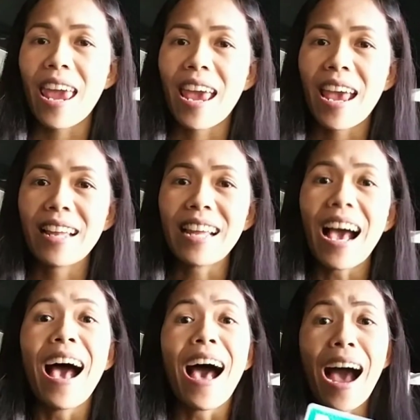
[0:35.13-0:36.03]

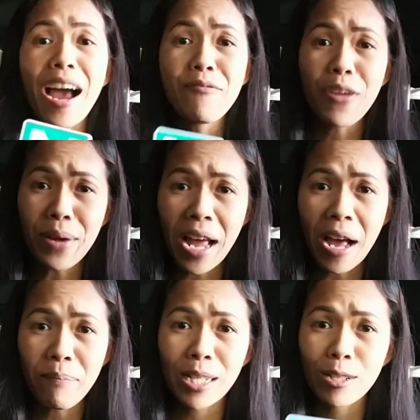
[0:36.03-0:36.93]
And I'm very
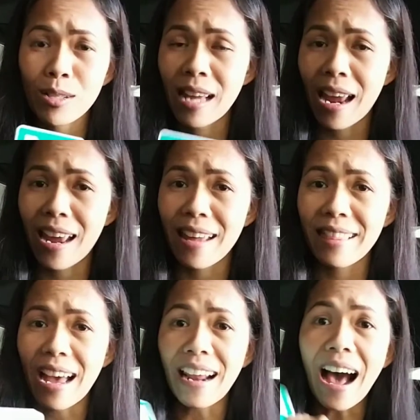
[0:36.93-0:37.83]
happy to say
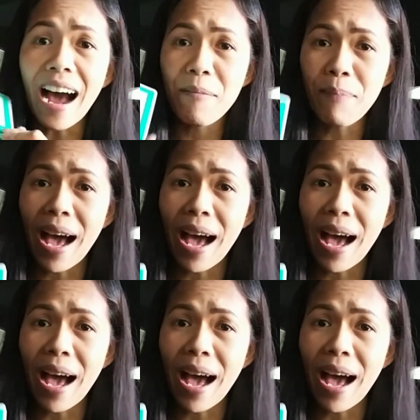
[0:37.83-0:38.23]
that I